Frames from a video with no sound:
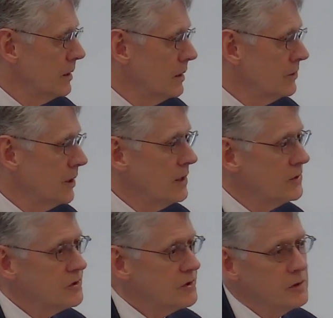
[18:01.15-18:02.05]

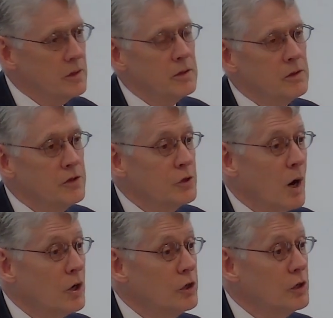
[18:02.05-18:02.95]
Does, do
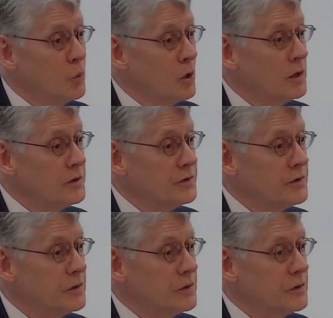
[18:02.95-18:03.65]
our good works